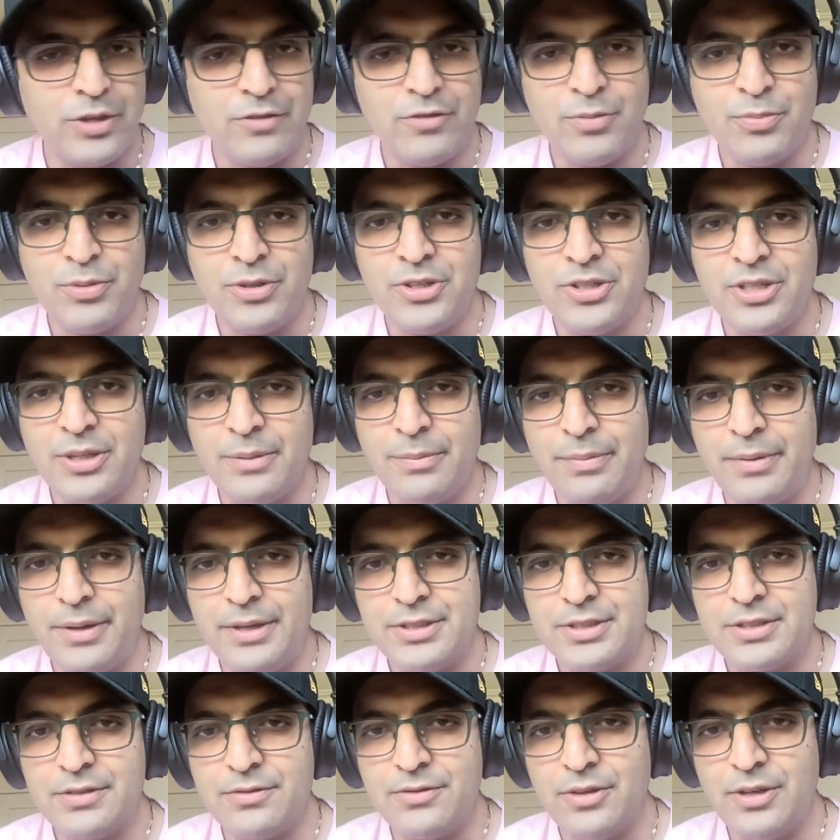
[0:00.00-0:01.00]
And what did you put into your
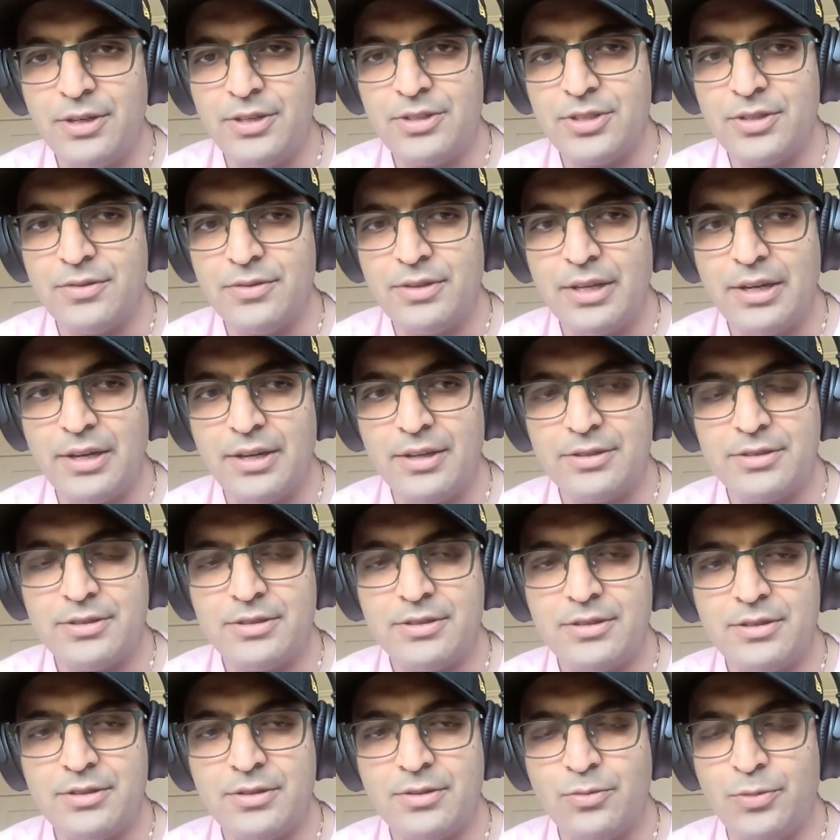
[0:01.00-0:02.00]
Baskets of Knowledge over the
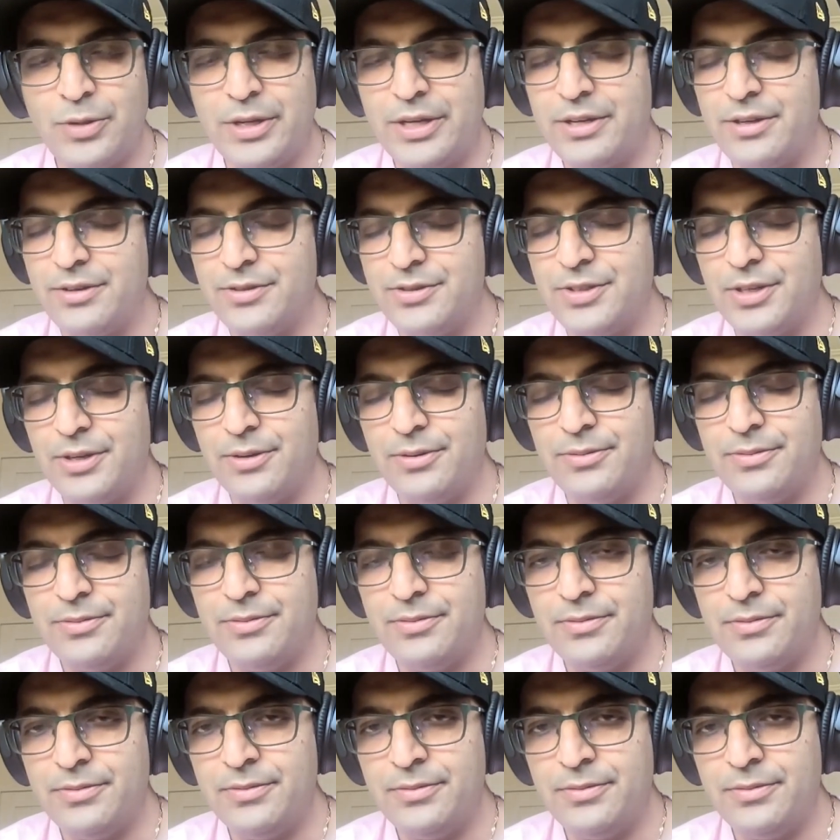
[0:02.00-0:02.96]
last week or so?